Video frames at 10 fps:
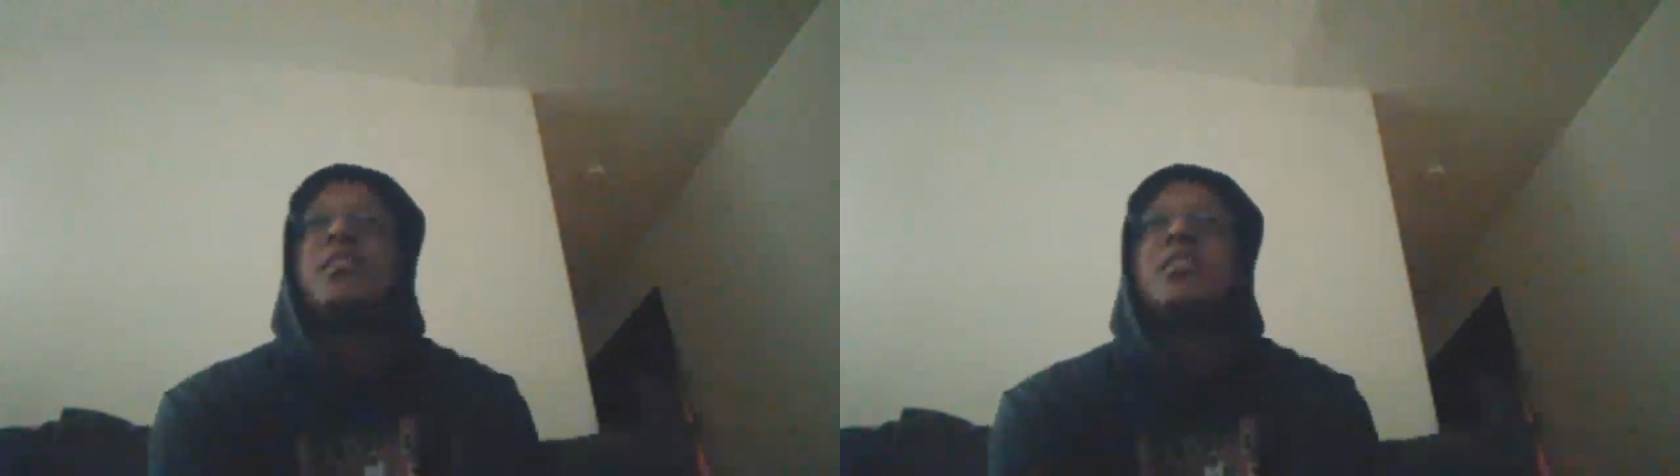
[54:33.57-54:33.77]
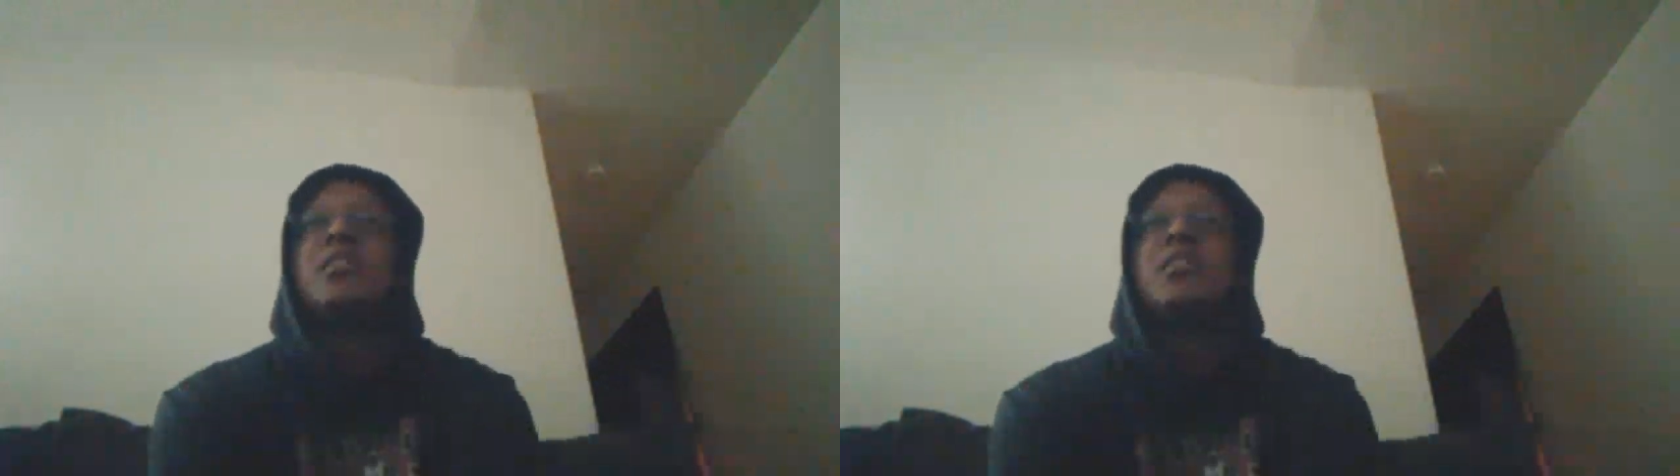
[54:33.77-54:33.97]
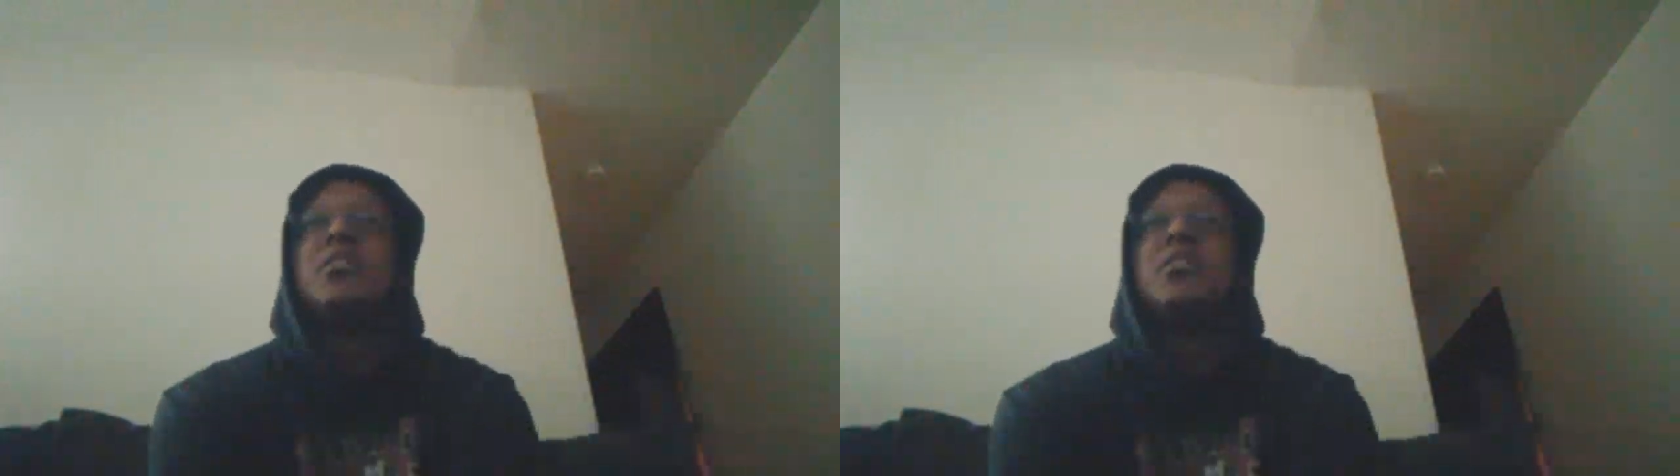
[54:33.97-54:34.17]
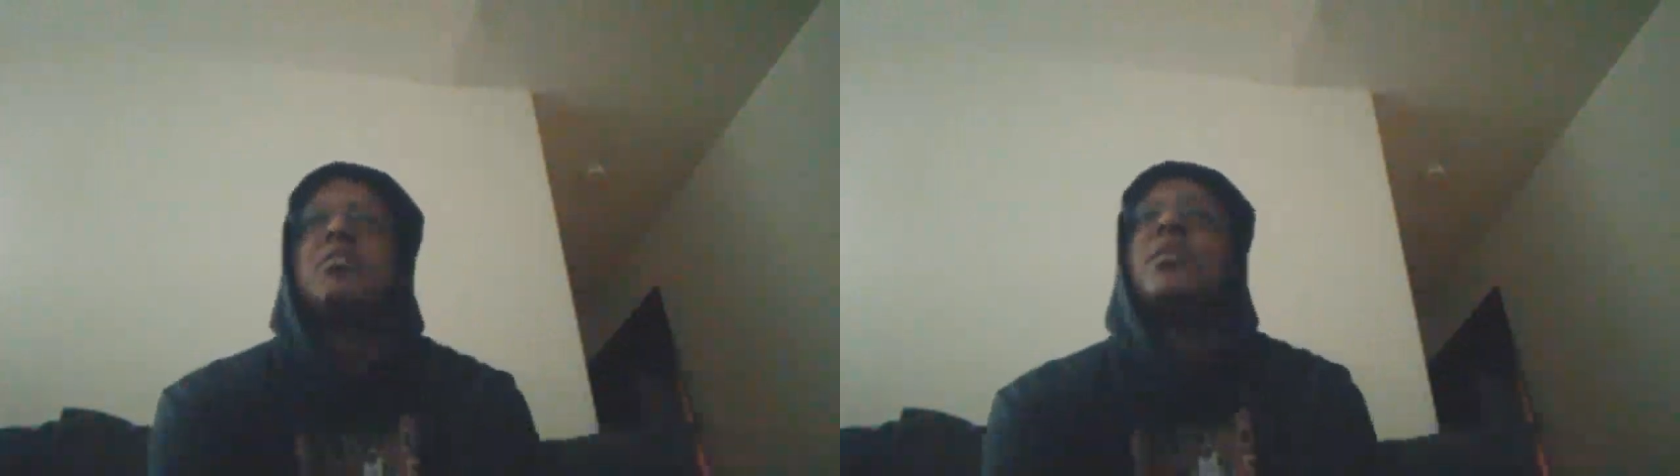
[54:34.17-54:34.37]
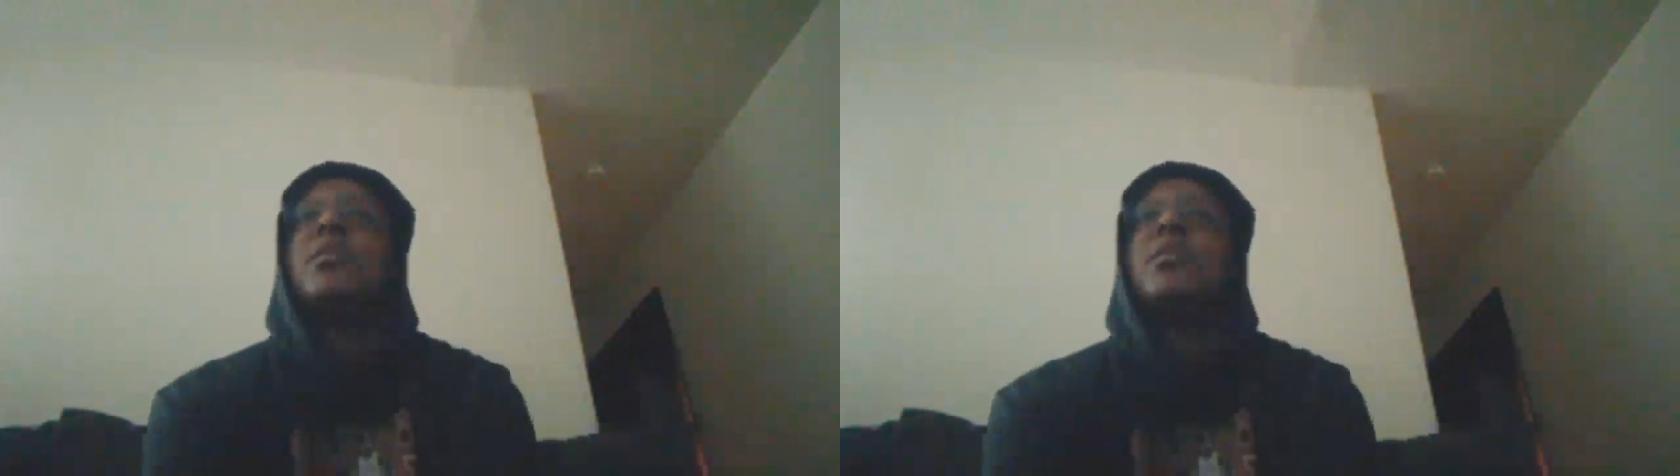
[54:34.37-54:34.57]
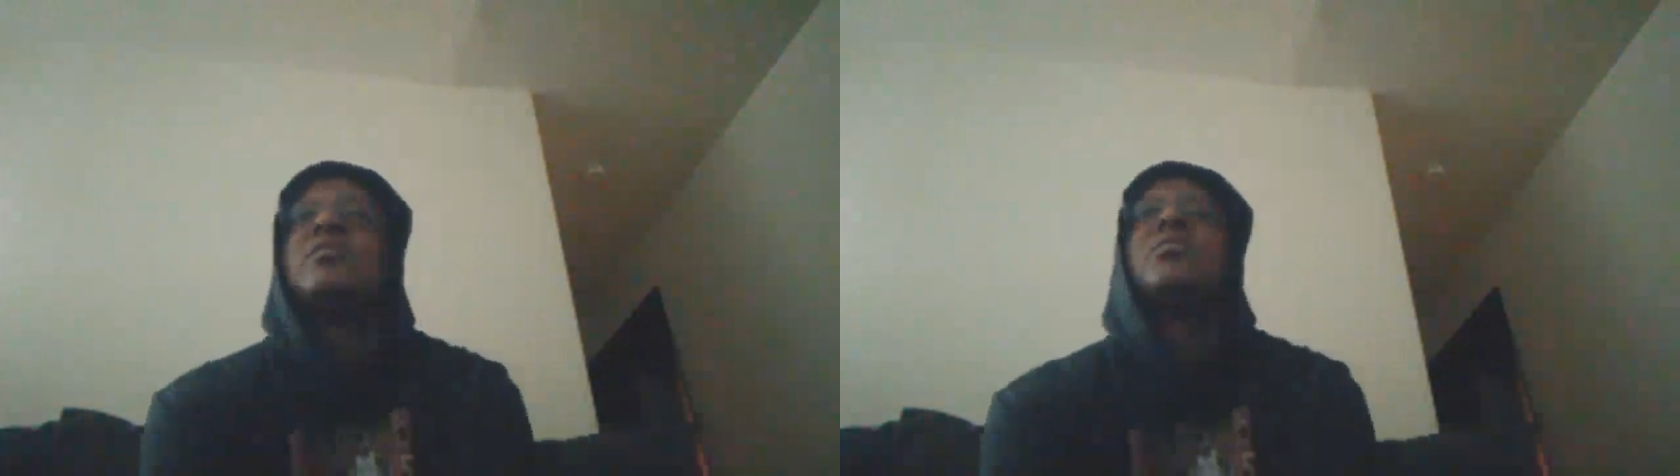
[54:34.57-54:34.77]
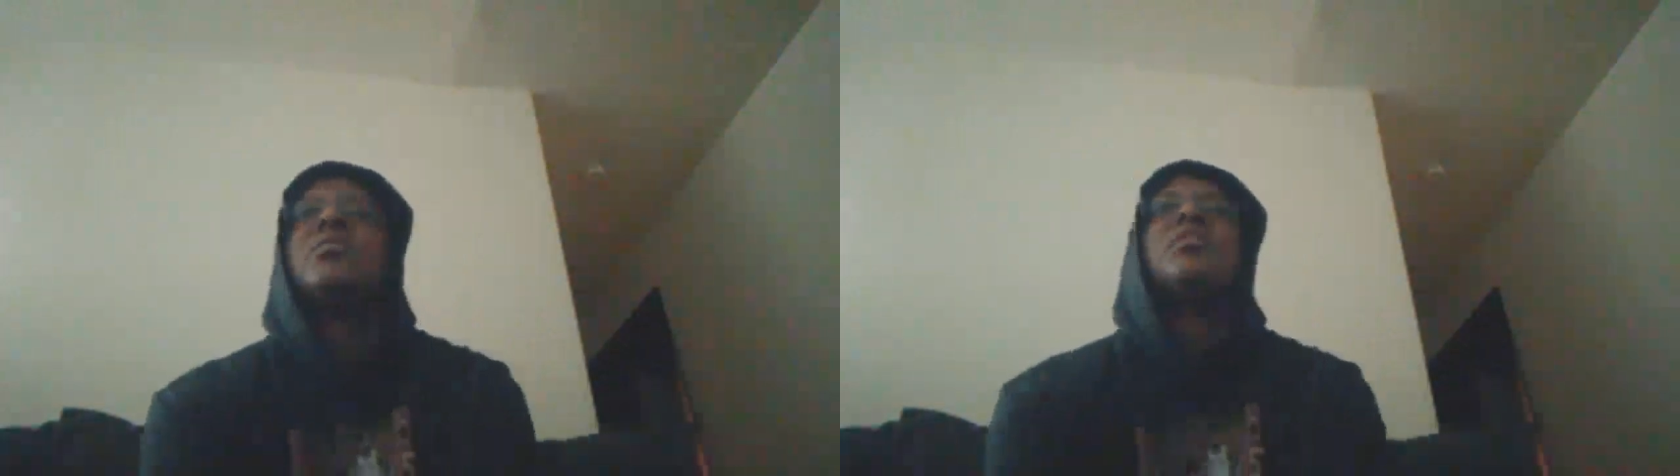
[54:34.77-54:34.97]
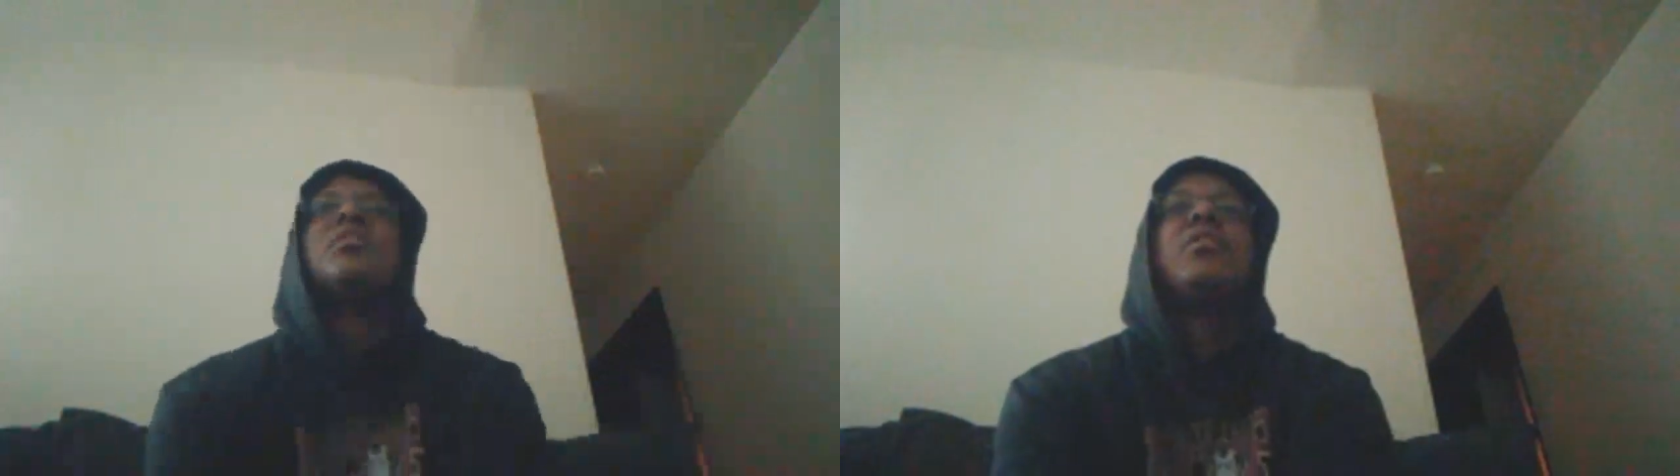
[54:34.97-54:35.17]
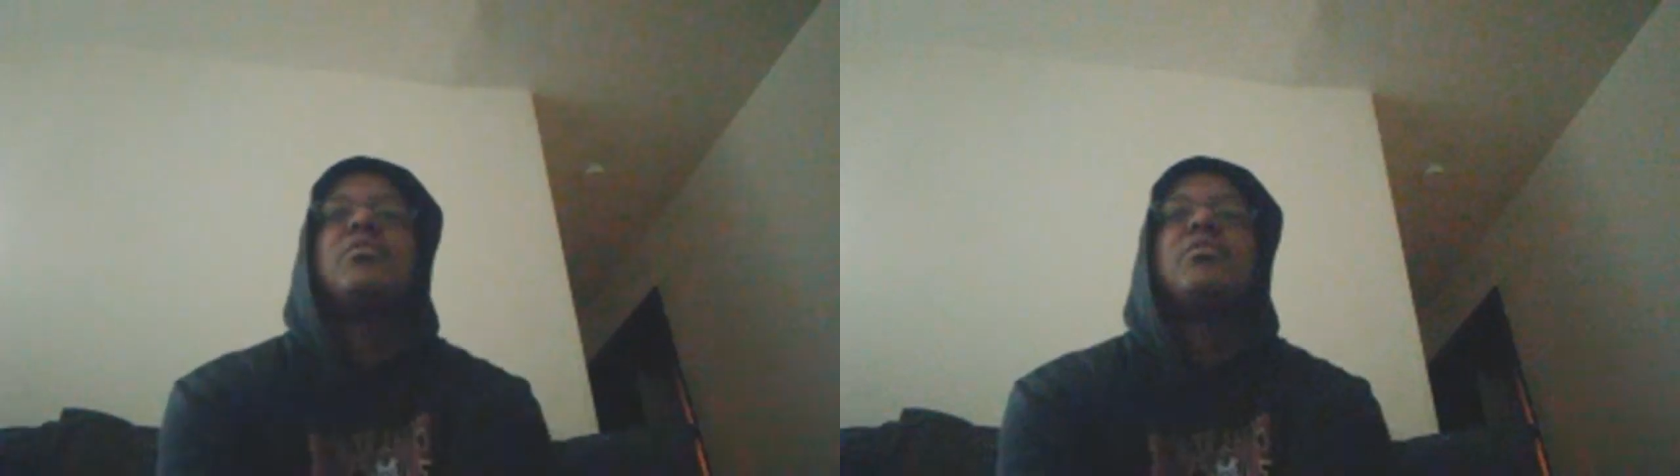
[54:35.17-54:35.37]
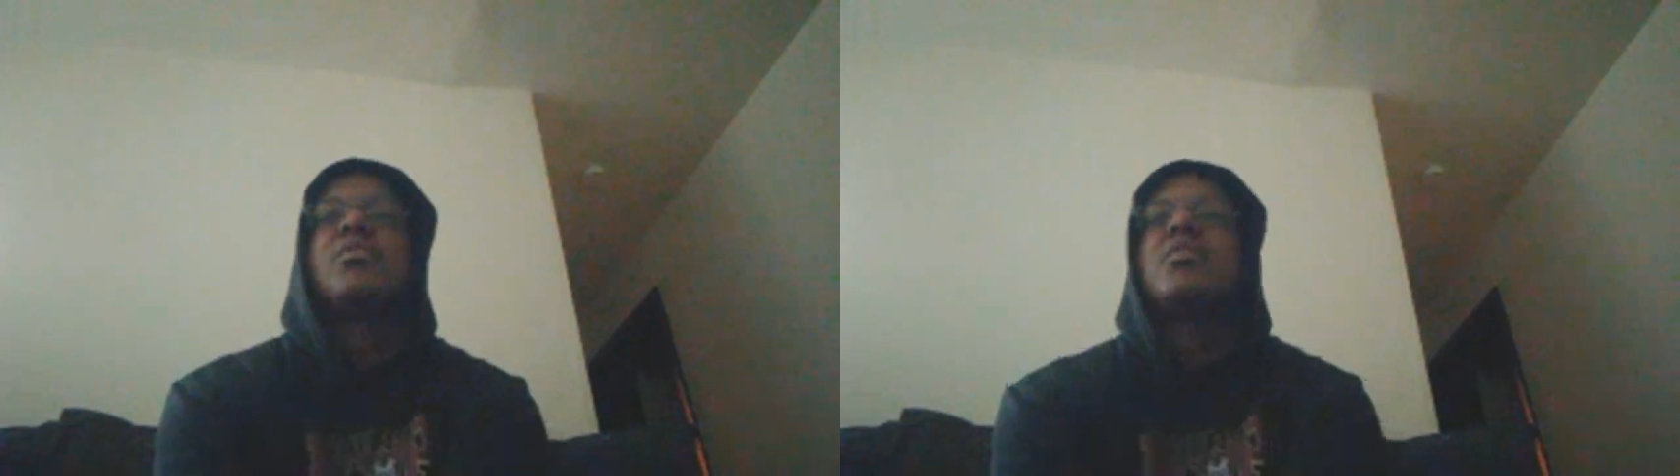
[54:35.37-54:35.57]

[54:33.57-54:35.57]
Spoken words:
We'll keep hurting the women over and